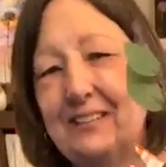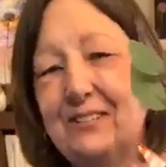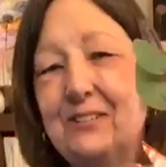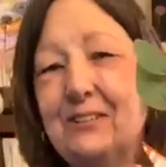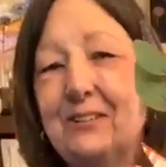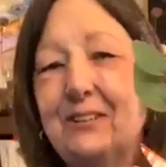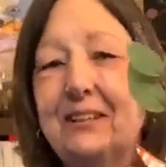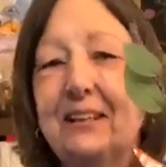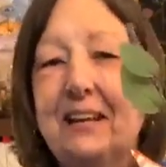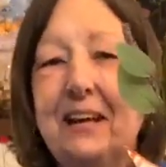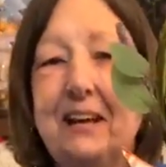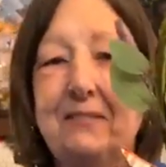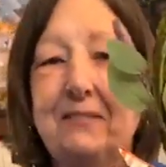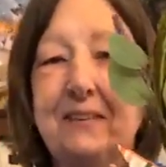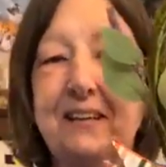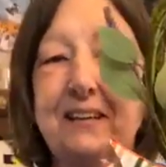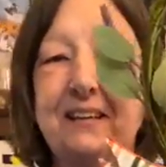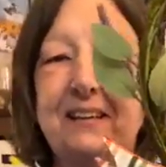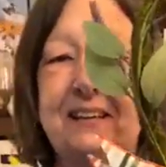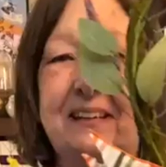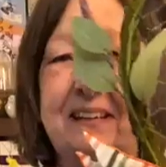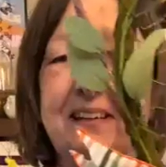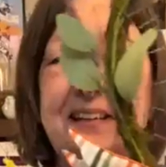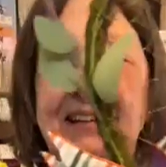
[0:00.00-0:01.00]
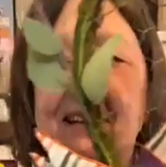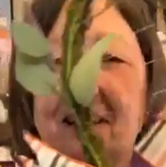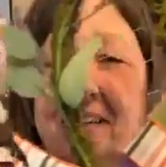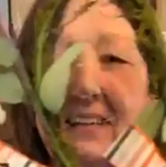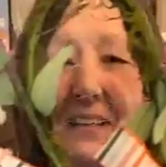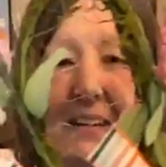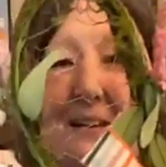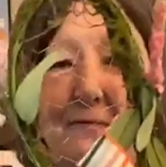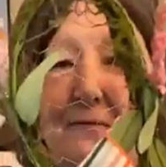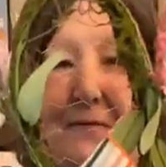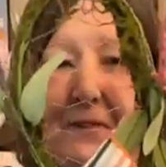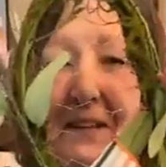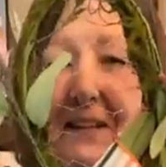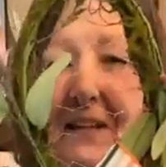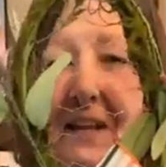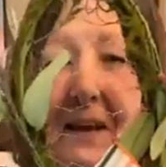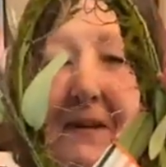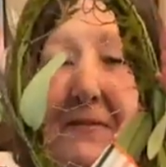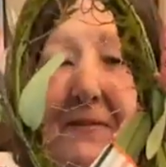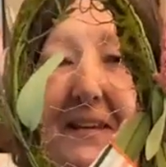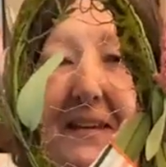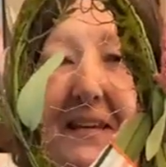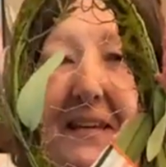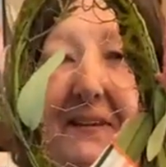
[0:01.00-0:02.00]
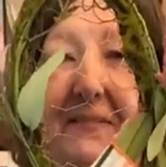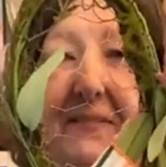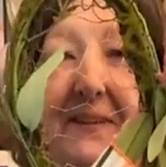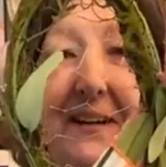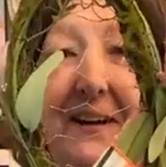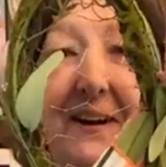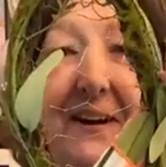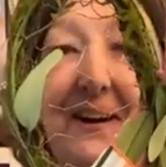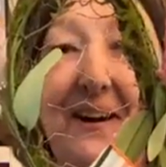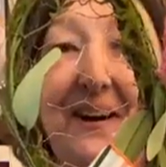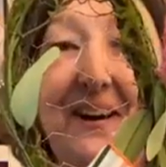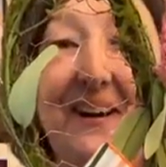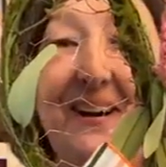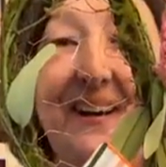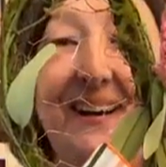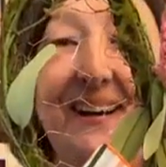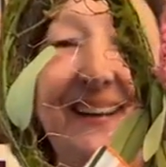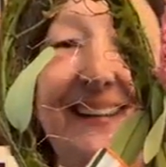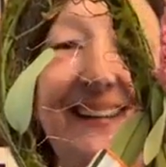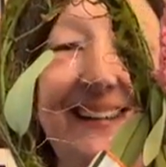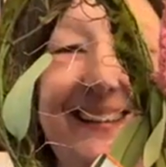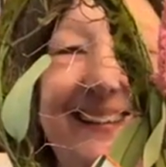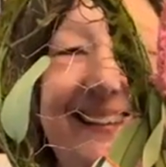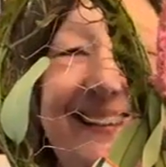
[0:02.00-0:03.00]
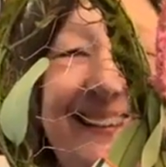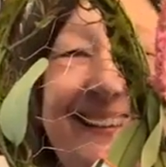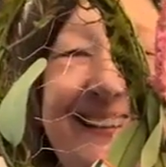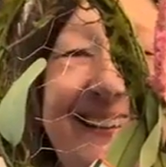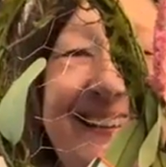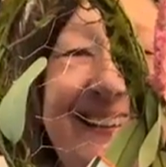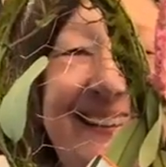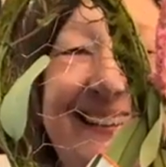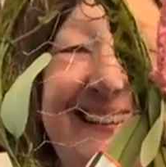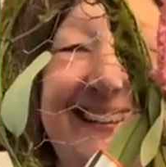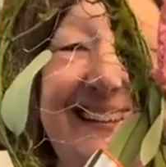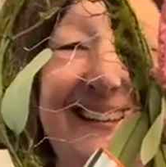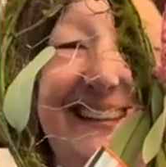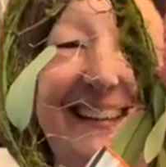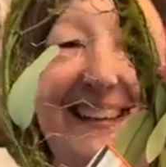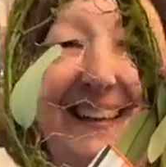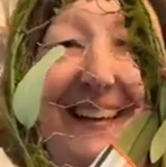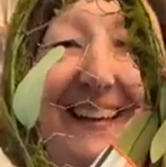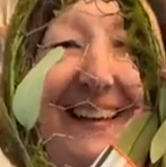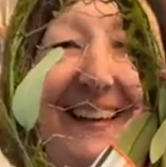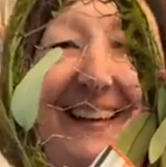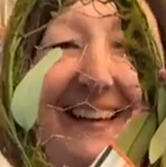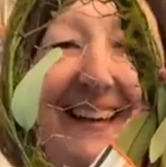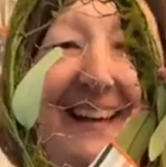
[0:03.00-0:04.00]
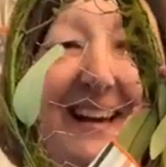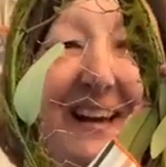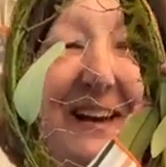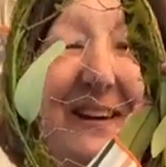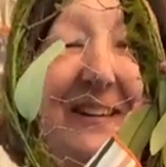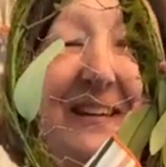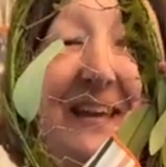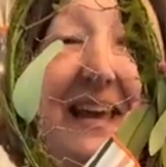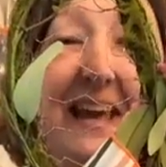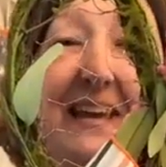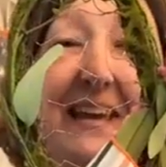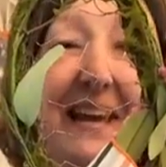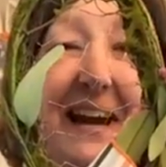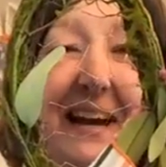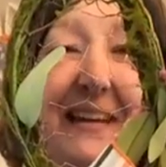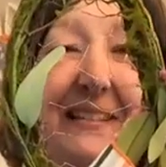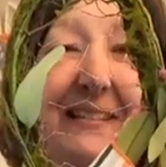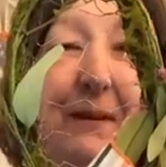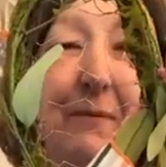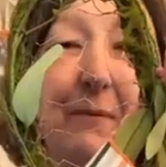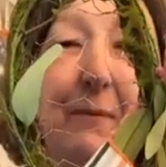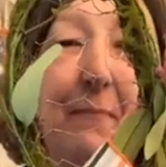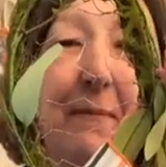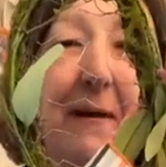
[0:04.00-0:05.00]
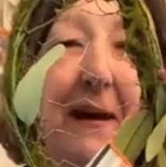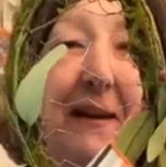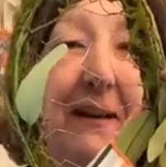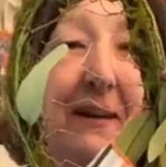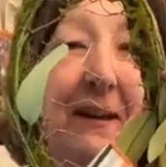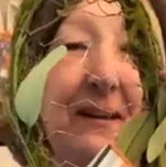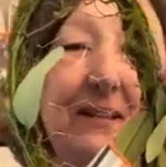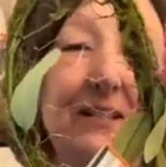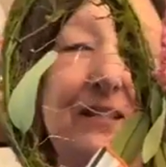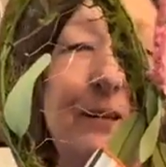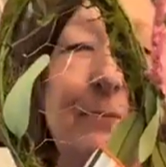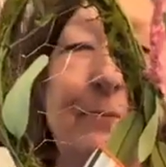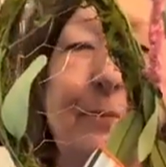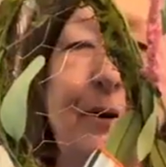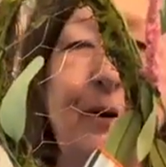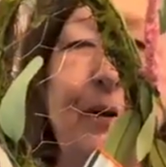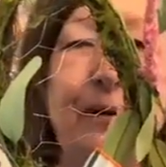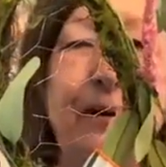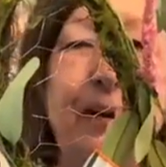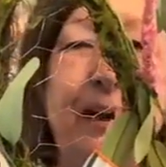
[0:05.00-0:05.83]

Do you love it? If you love it, give it a heart. Okay, guys, I'll be back on tomorrow